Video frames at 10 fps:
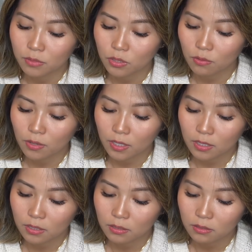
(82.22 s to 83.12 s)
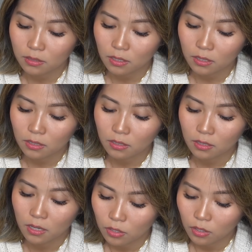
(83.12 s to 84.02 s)
so excited.
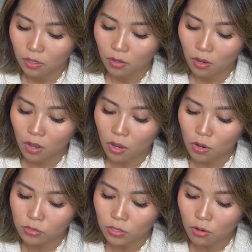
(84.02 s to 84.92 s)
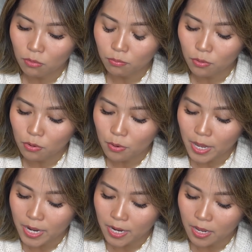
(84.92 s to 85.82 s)
Oh, don't
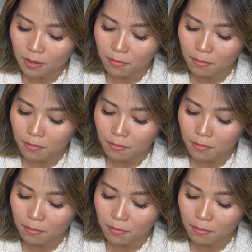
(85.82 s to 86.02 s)
ruin it,